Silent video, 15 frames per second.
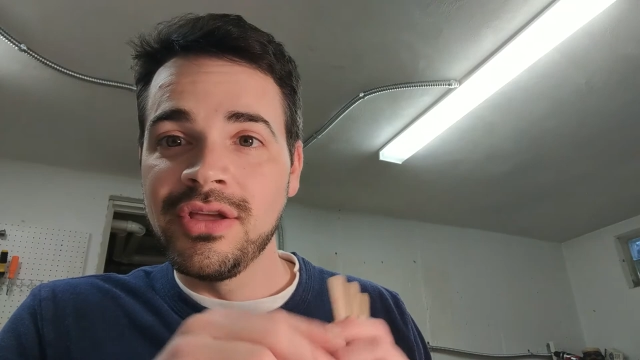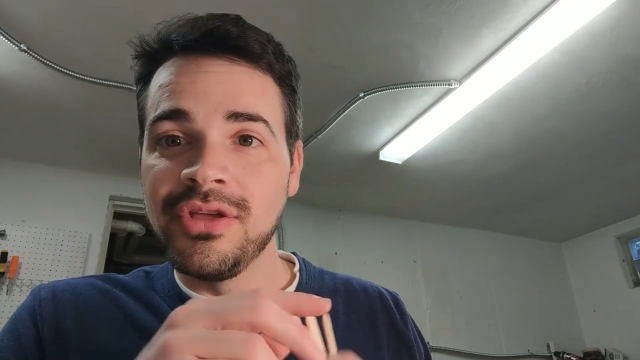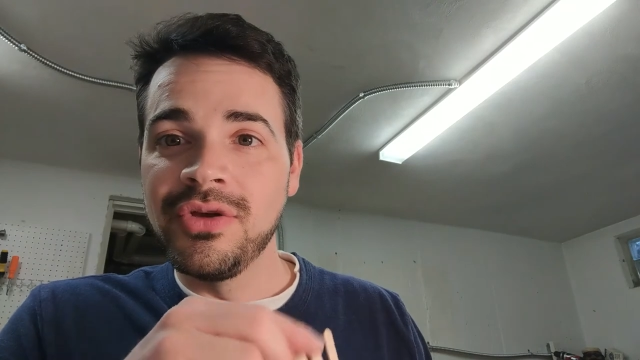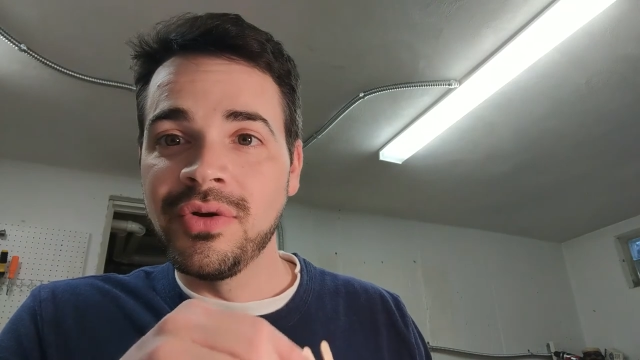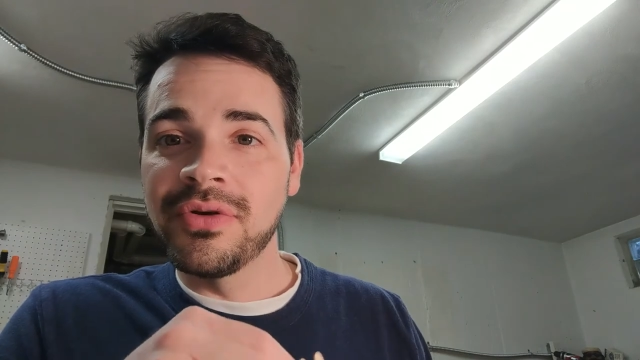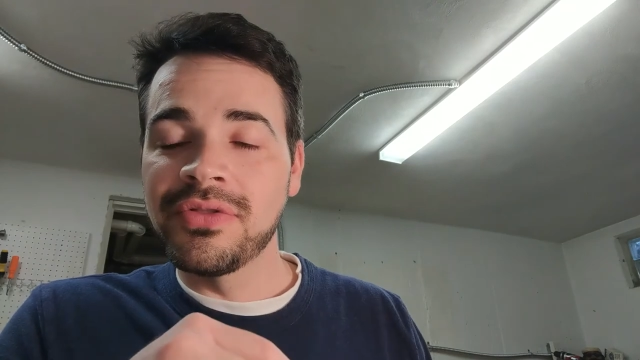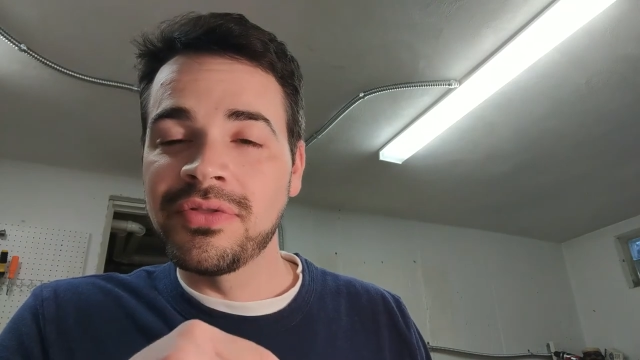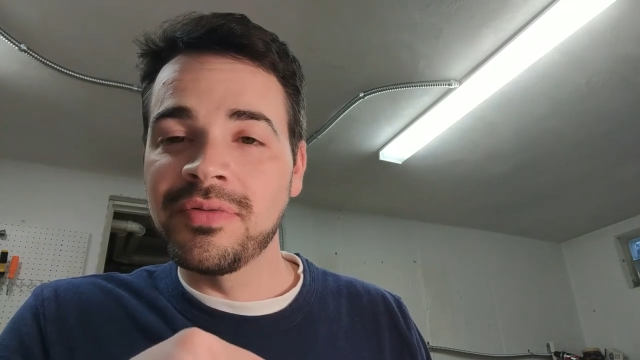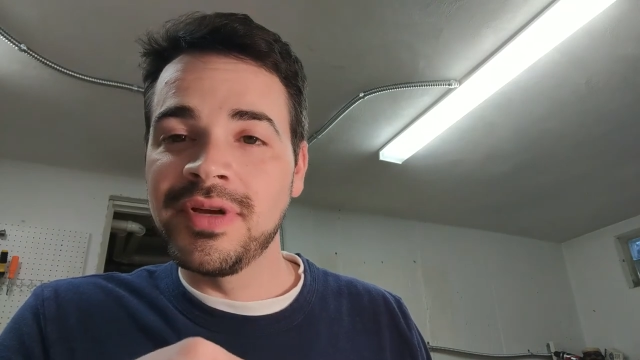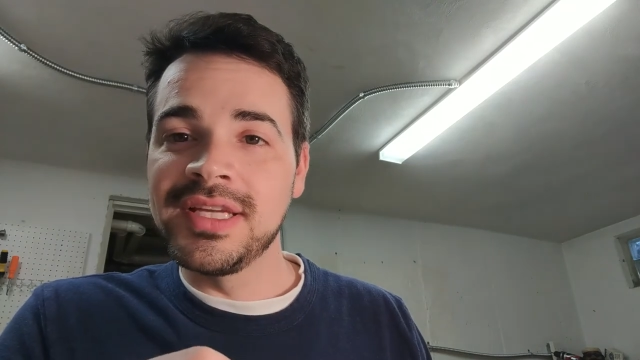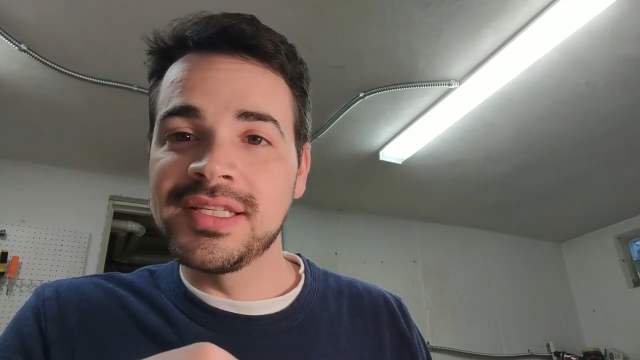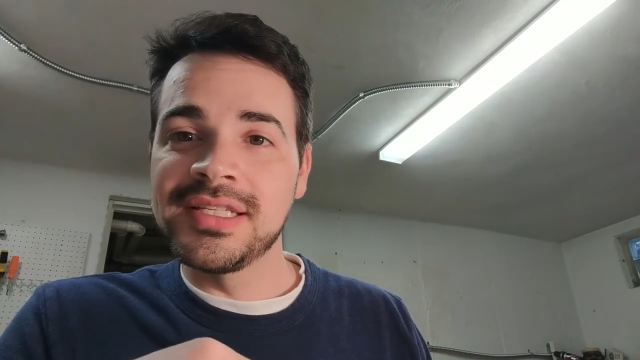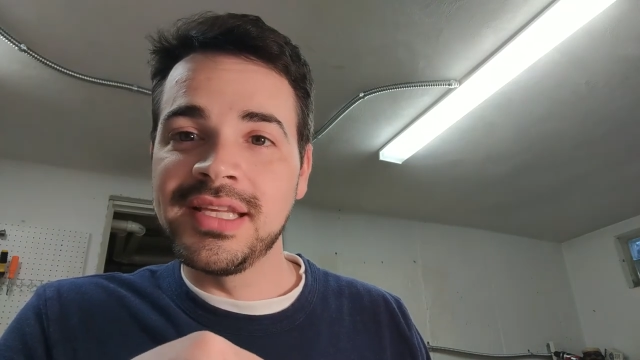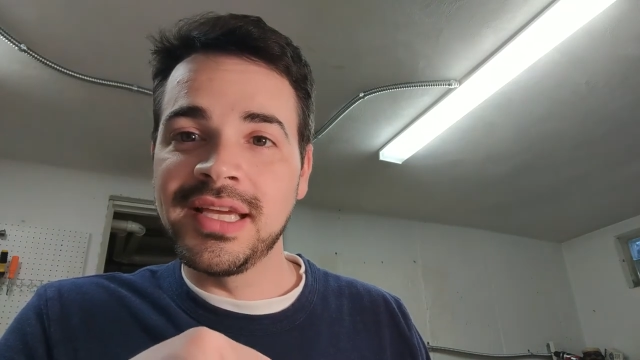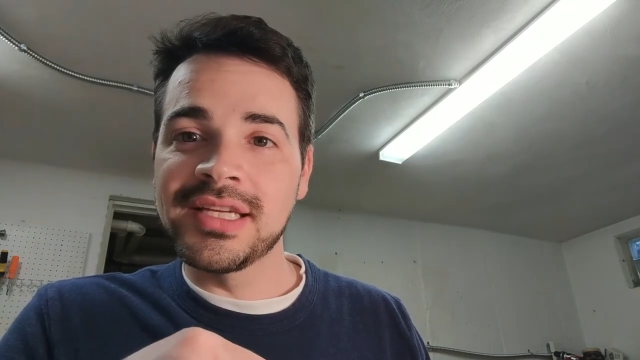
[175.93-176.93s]
your three
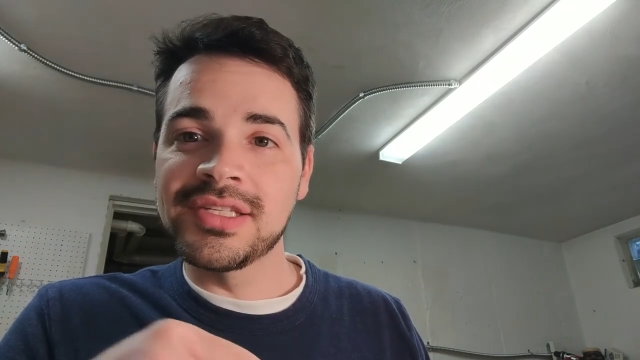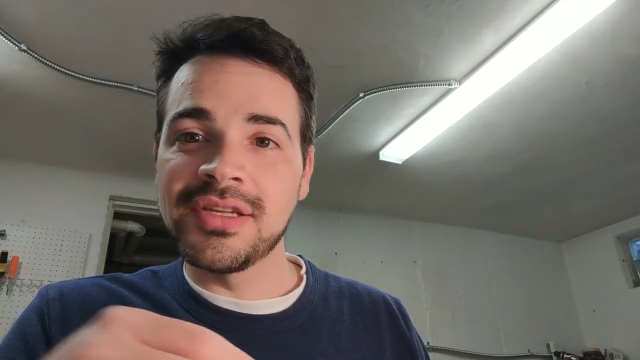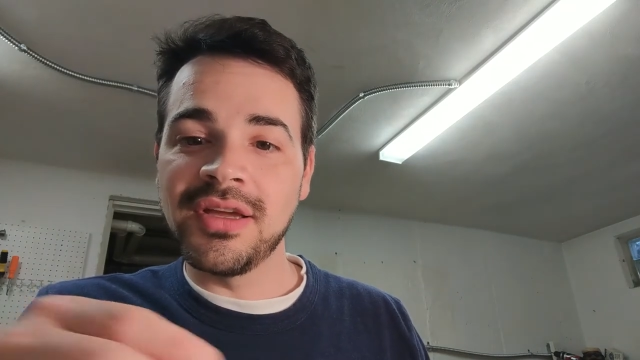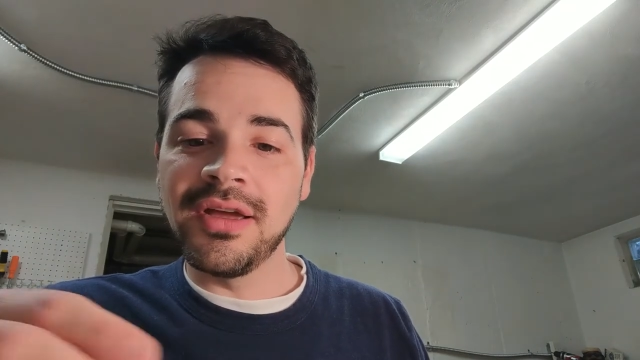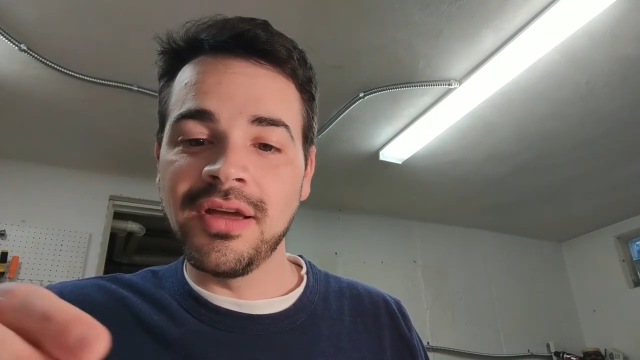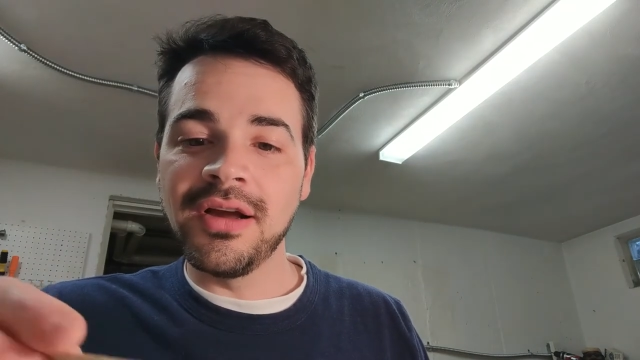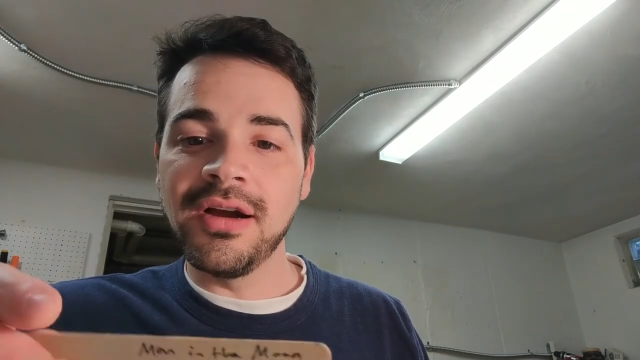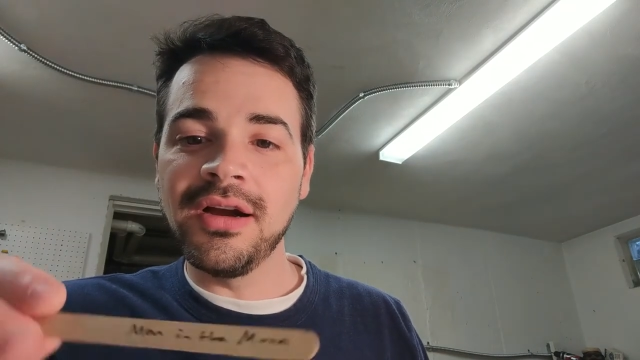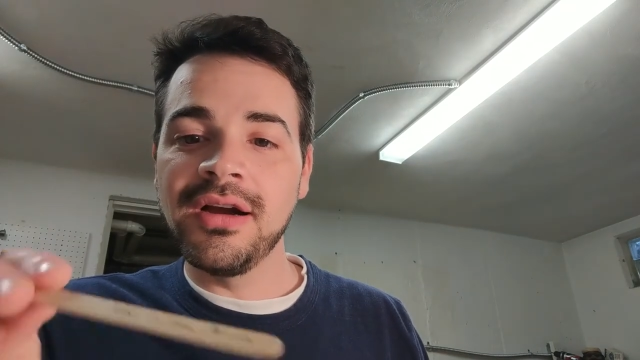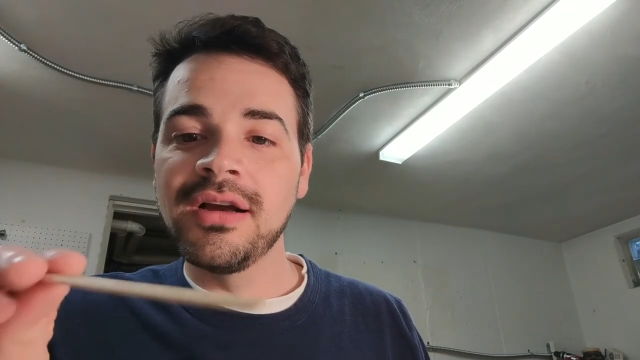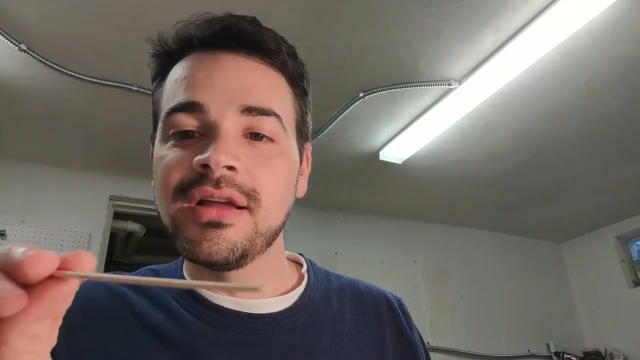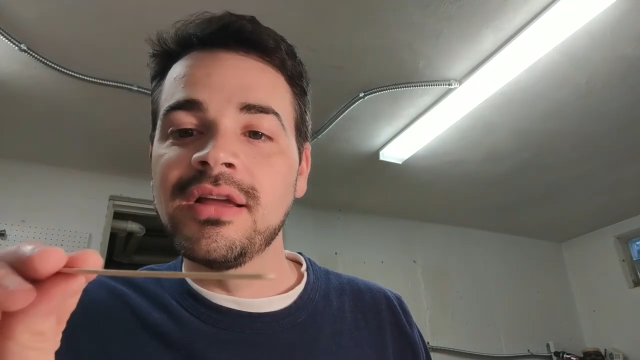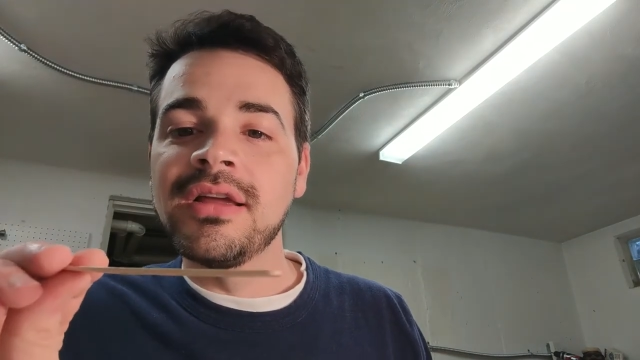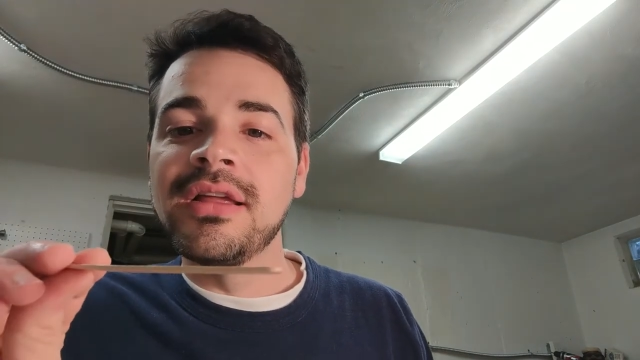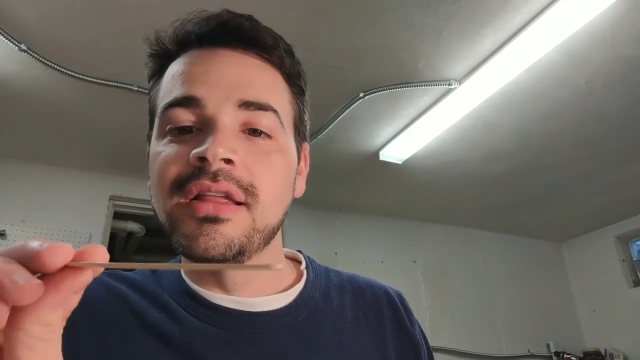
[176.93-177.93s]
sticks are